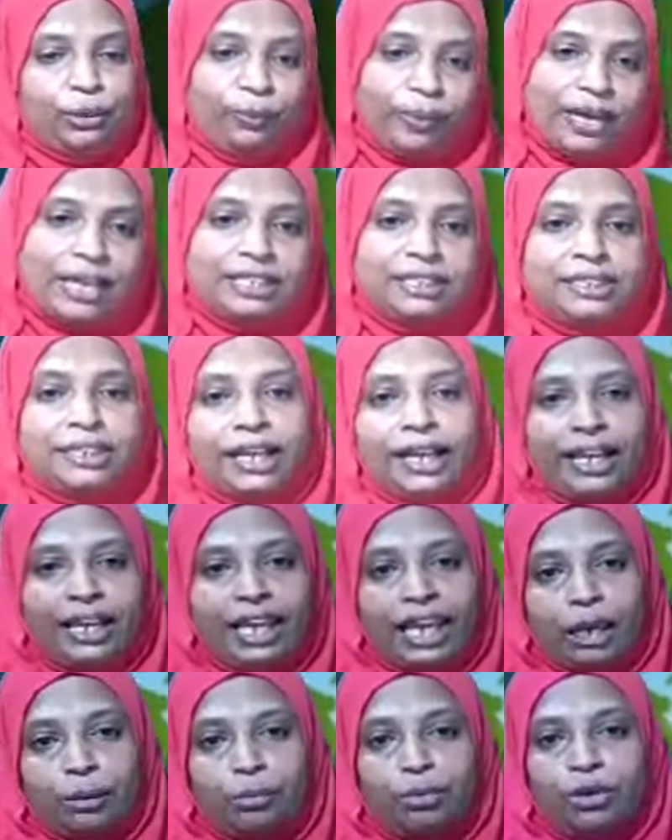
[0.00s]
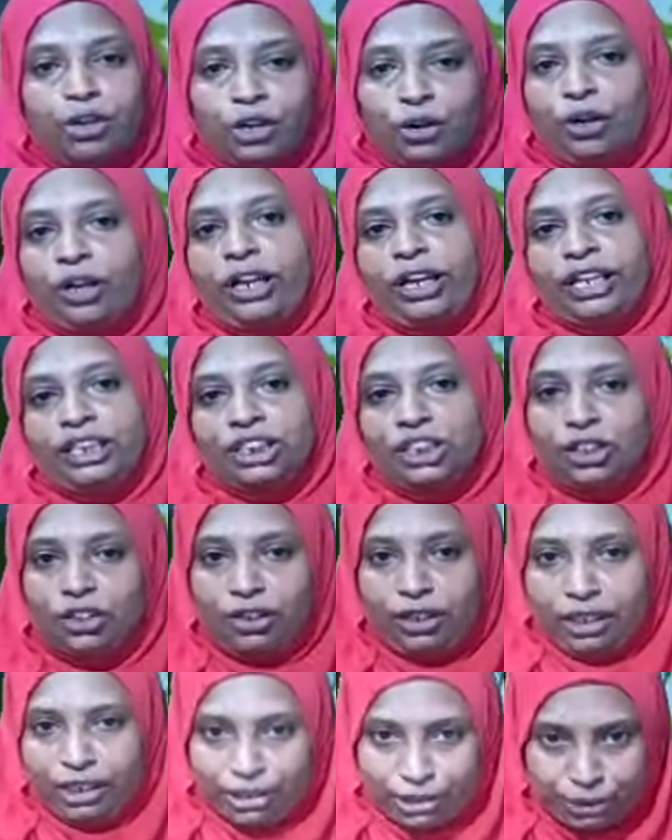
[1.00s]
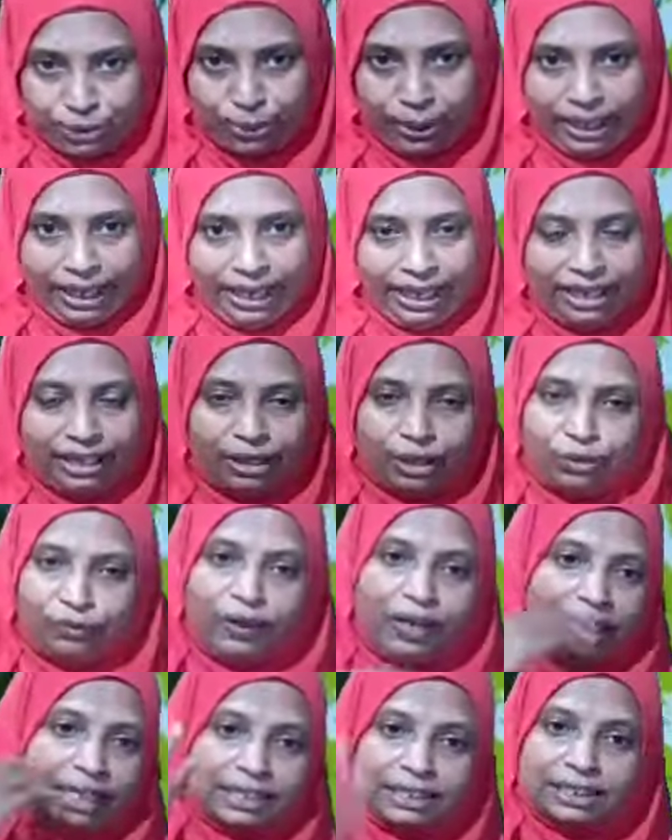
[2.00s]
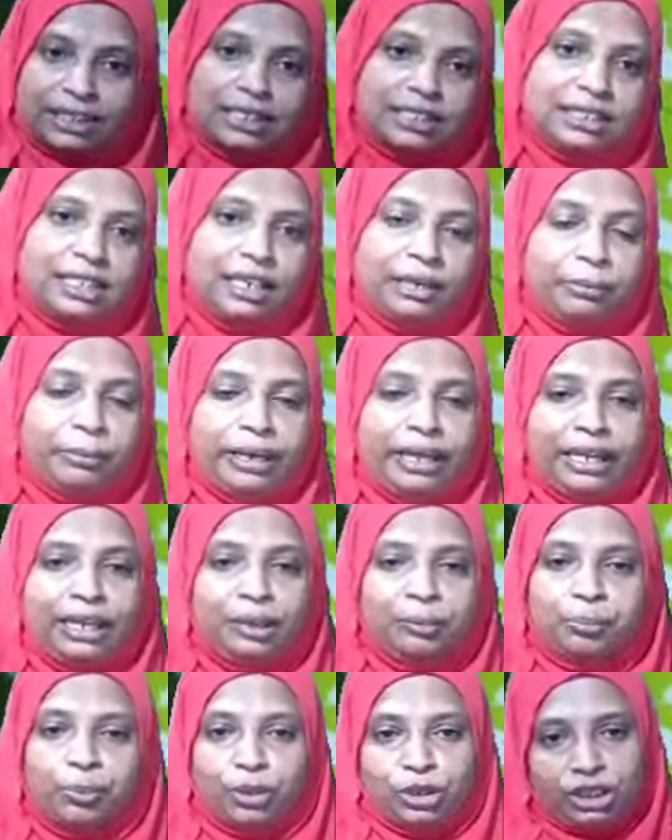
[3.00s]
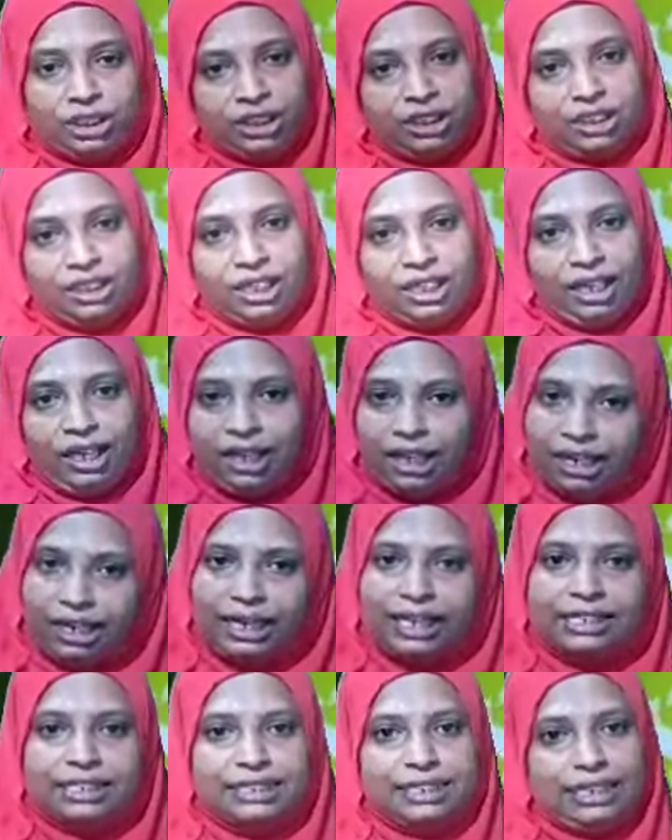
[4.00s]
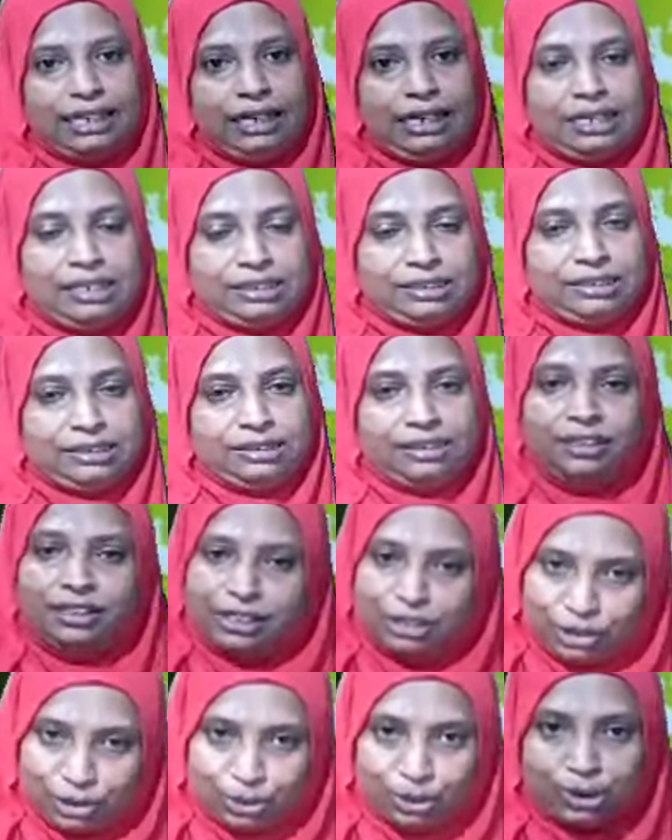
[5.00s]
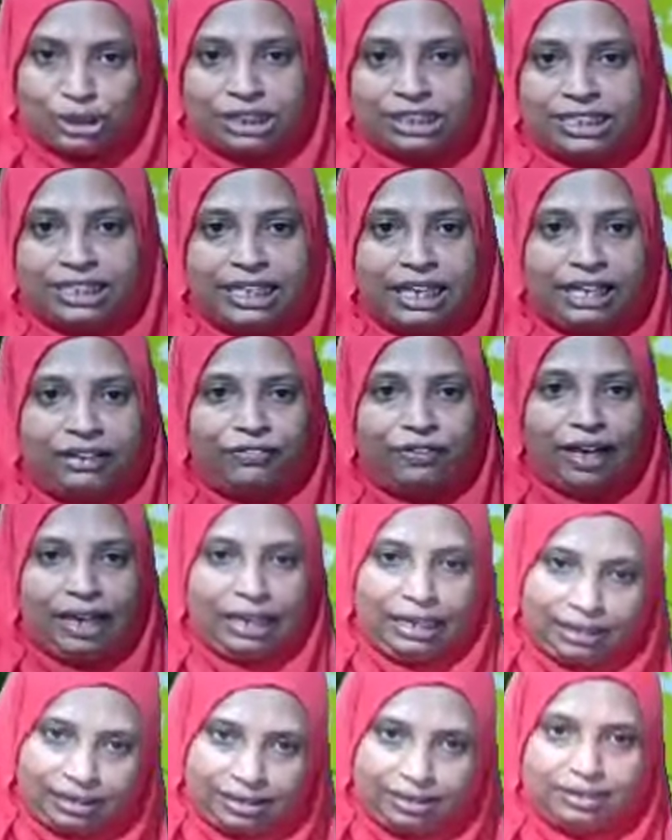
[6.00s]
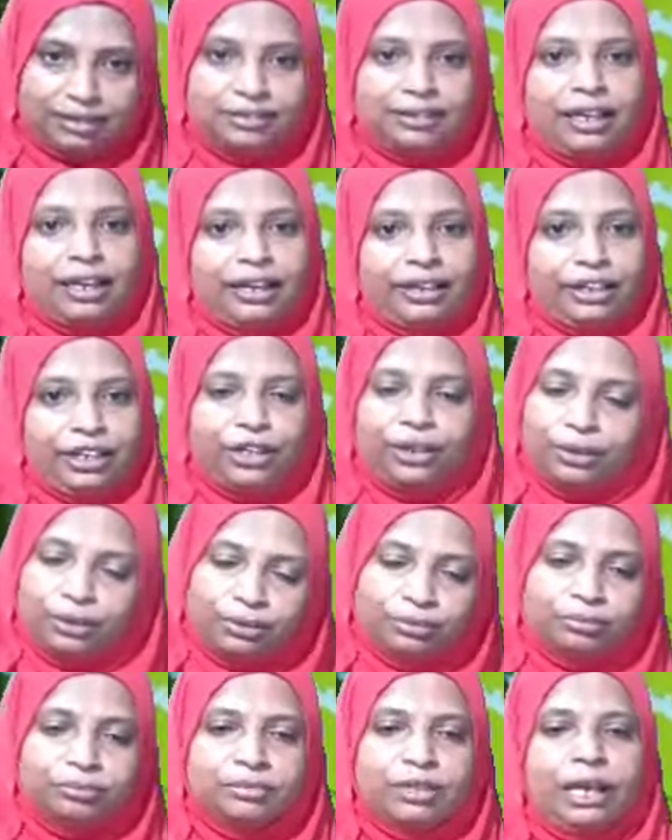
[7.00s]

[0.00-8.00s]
We are studying about rotation only today. We will discuss the remaining portion in the next class. So study well. Thank you.